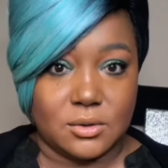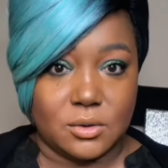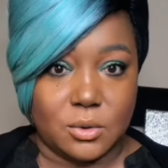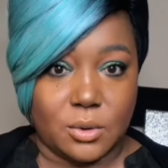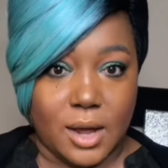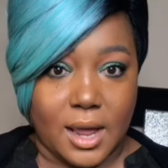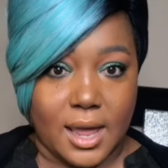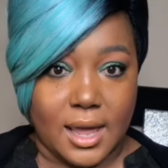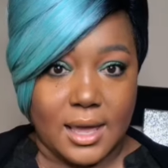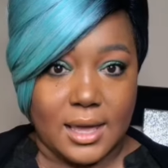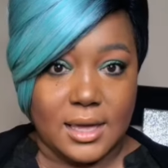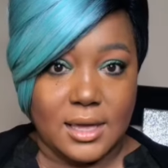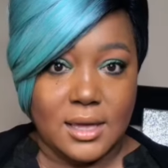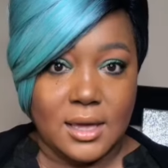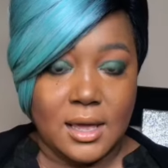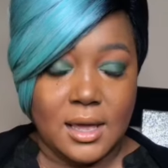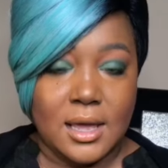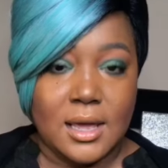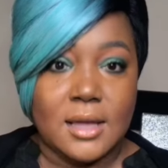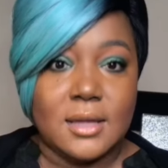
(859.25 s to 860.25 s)
Okay?
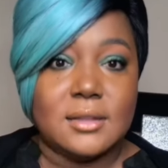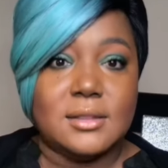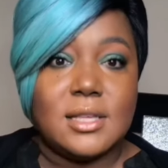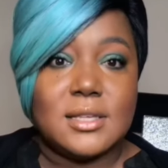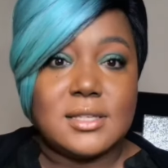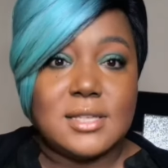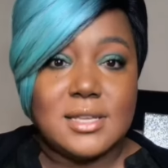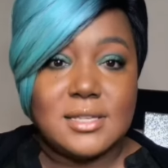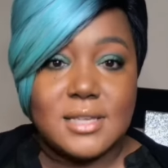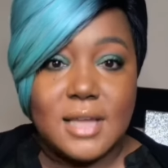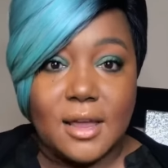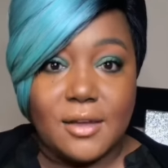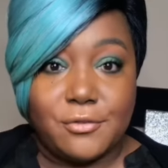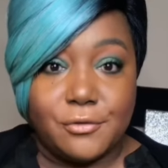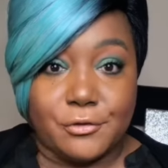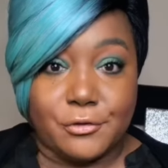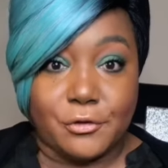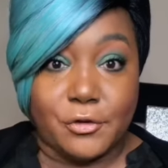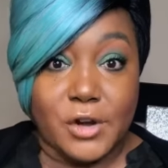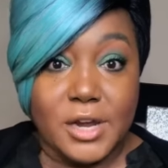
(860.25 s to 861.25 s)
This is a
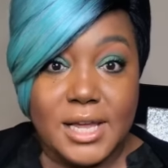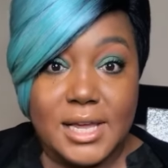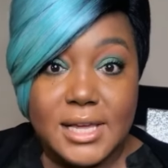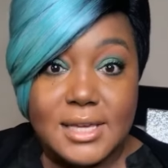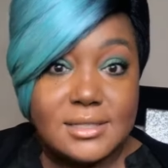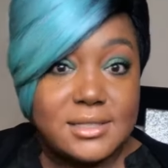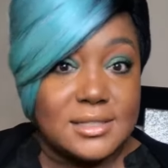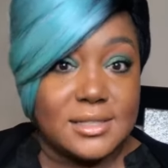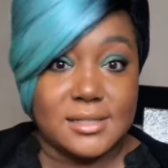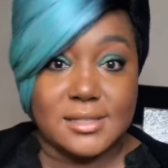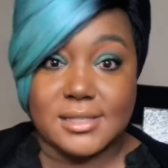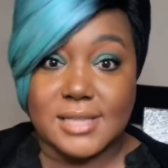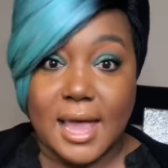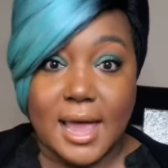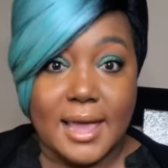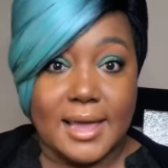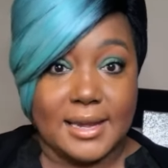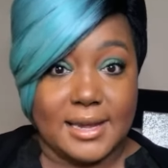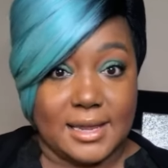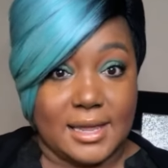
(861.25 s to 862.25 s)
free
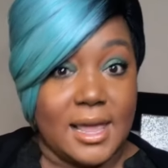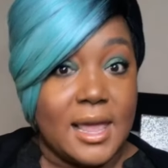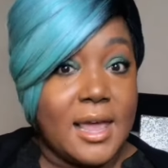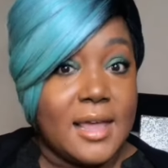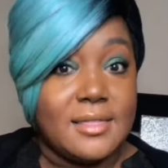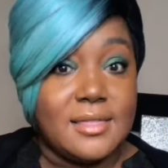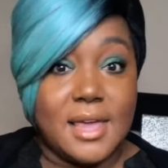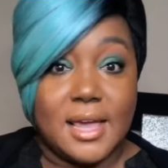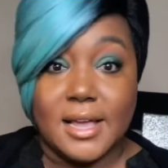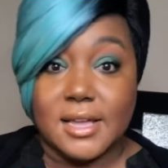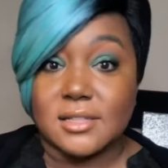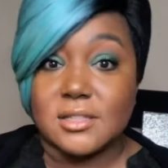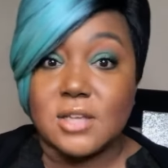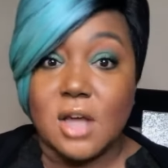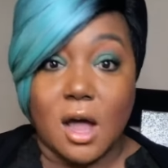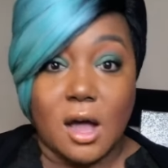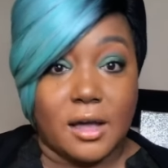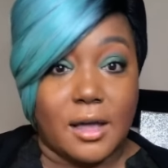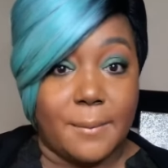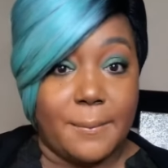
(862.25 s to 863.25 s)
society. They can
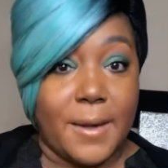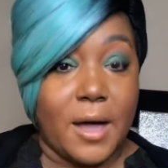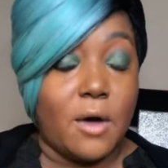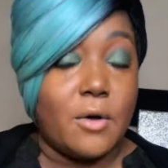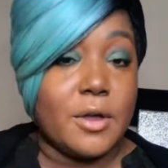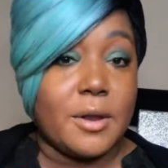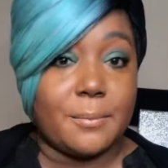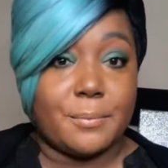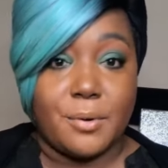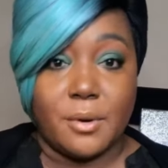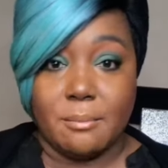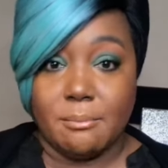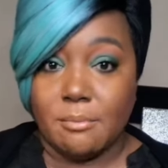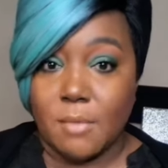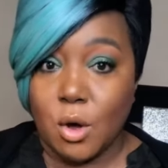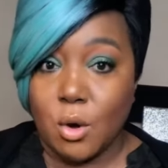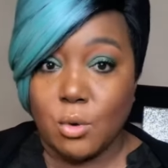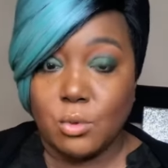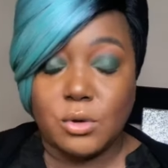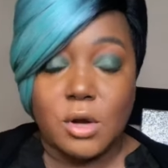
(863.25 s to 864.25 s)
talk about and
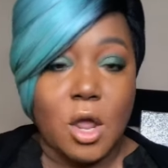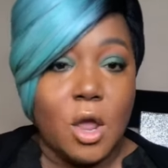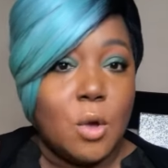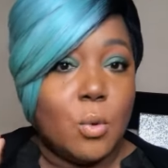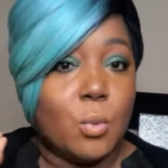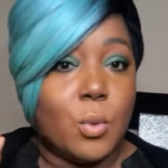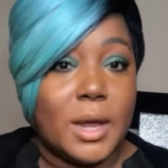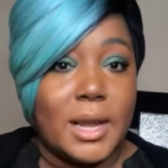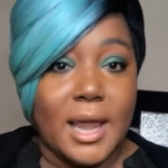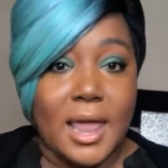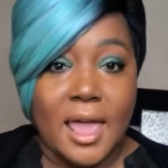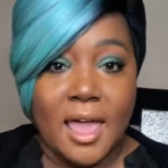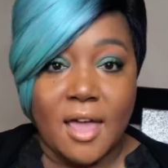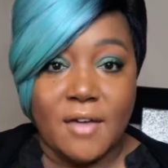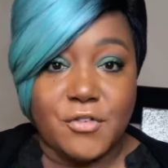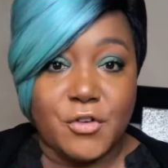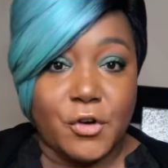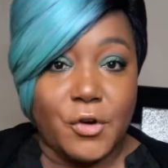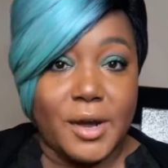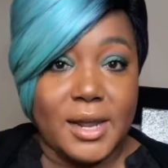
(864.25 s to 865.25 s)
promote
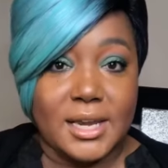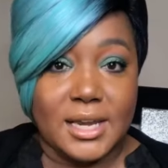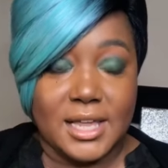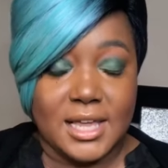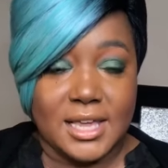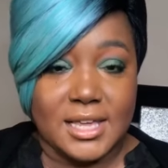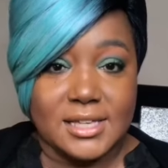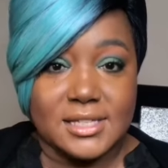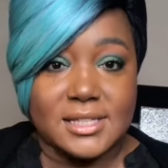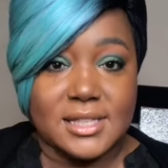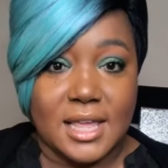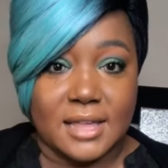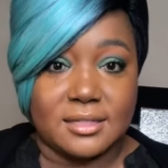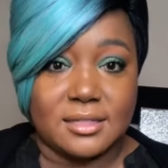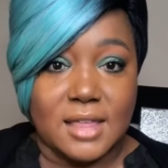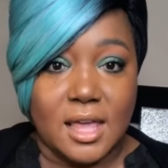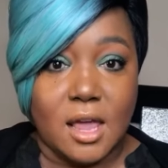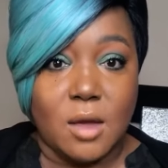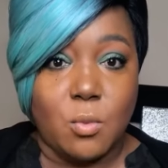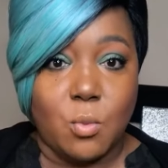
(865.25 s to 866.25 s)
whatever it is
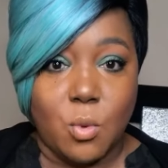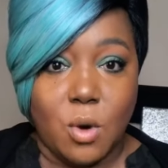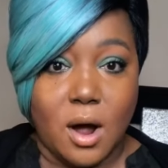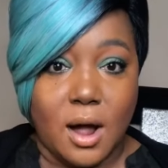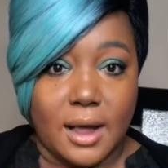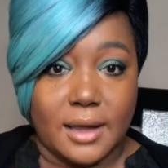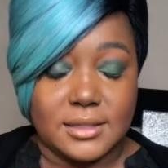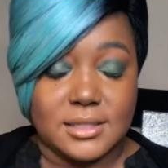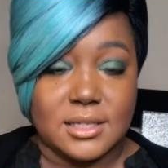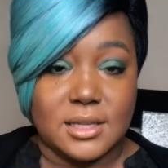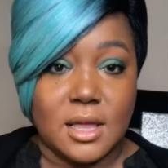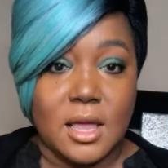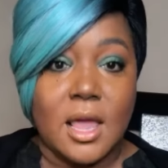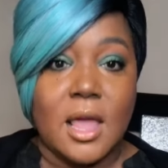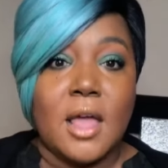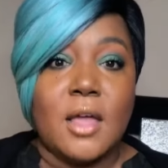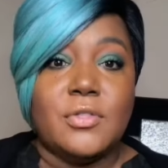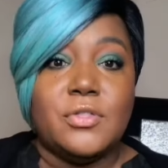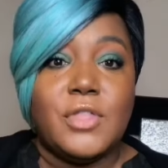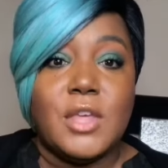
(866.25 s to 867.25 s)
that they want.
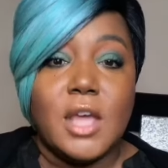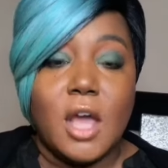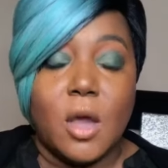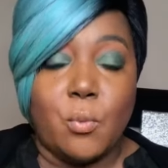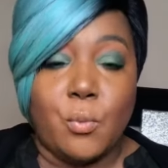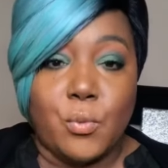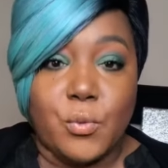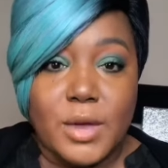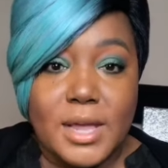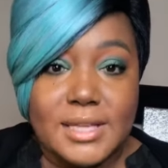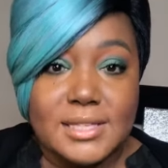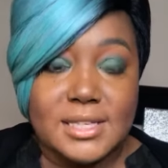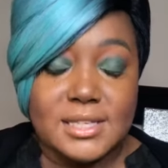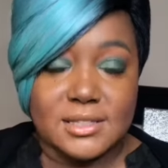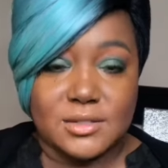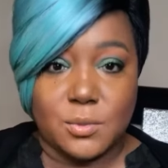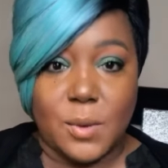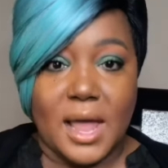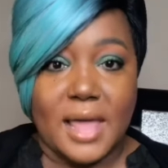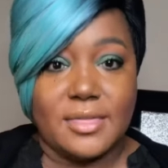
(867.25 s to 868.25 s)
The
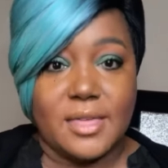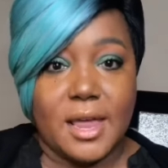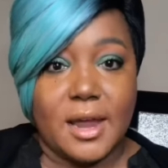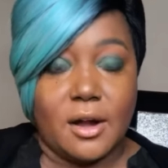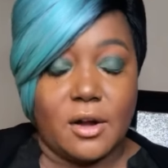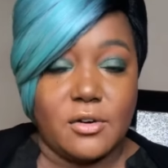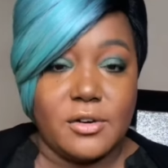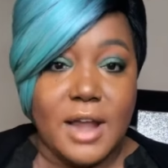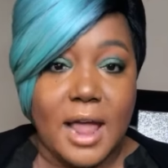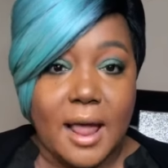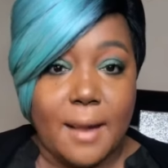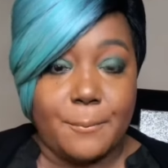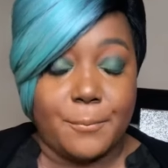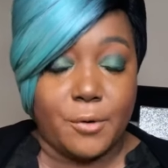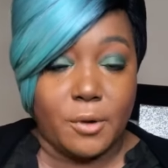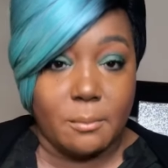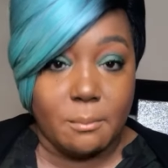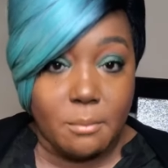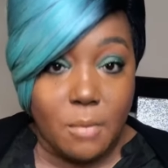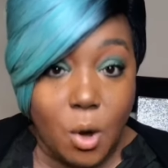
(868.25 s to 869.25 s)
reasons why they are not
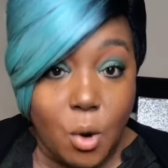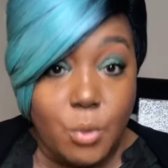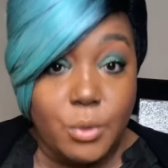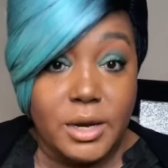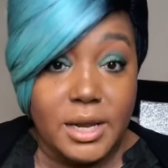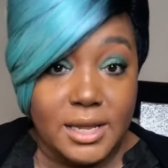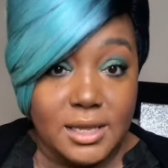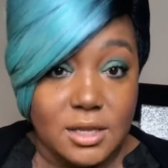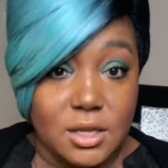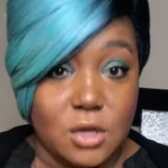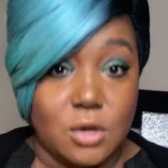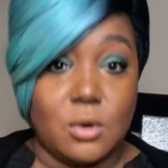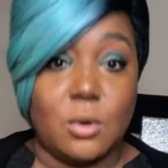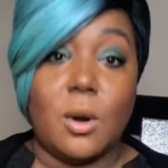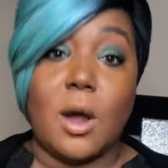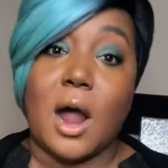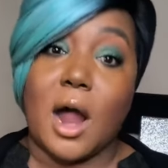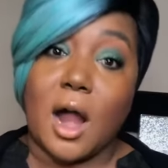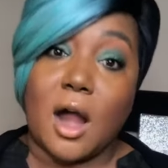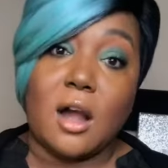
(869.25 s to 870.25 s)
promoting
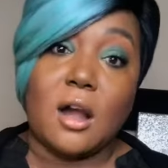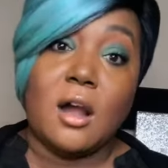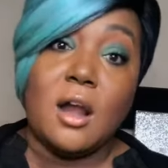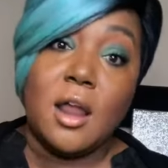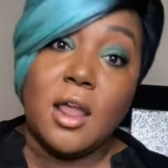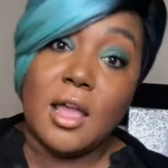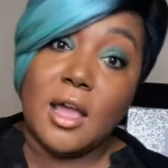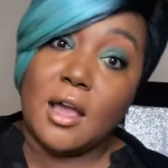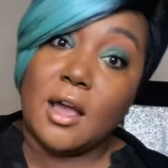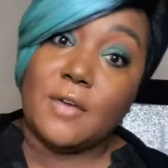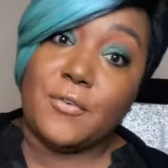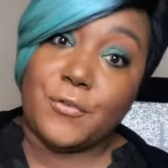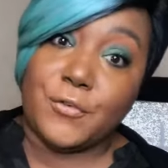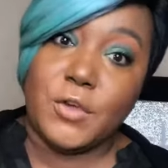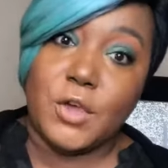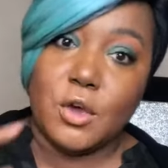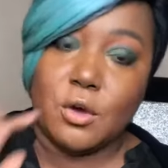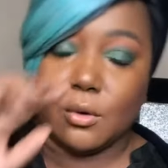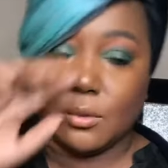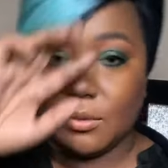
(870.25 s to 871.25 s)
you are a
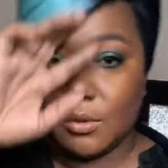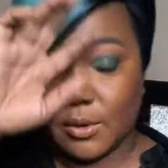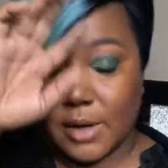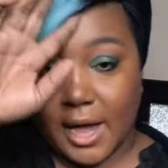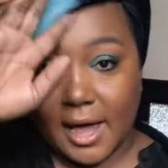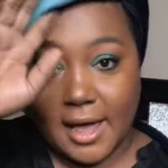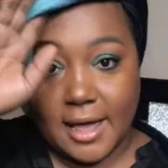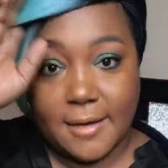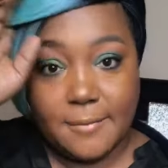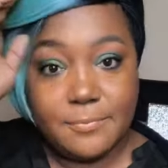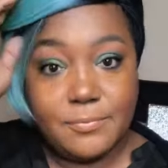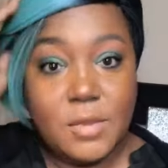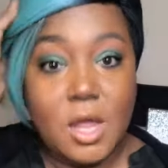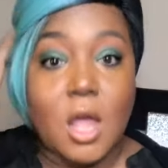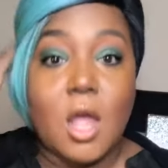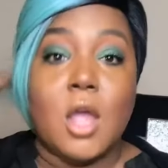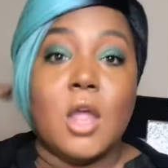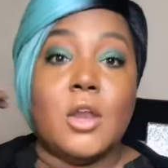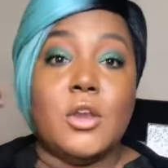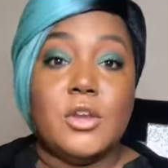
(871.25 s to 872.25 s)
few, okay?
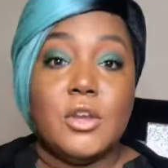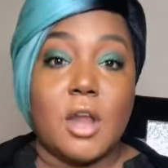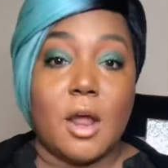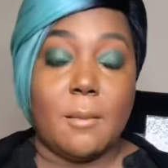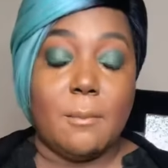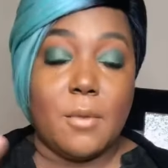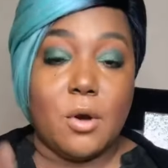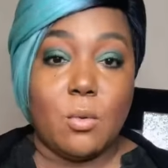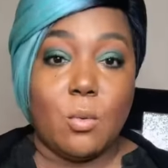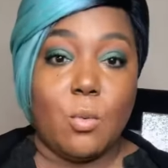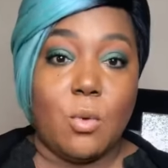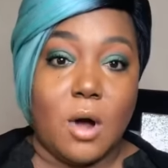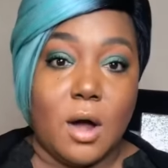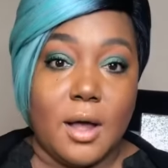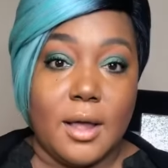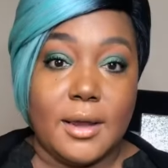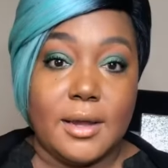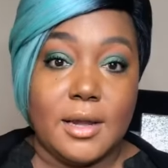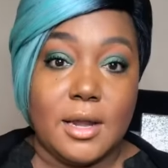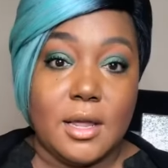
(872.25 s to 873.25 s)
Number
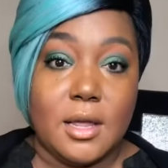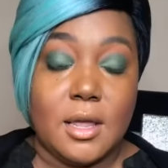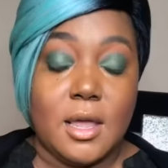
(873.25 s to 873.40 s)
one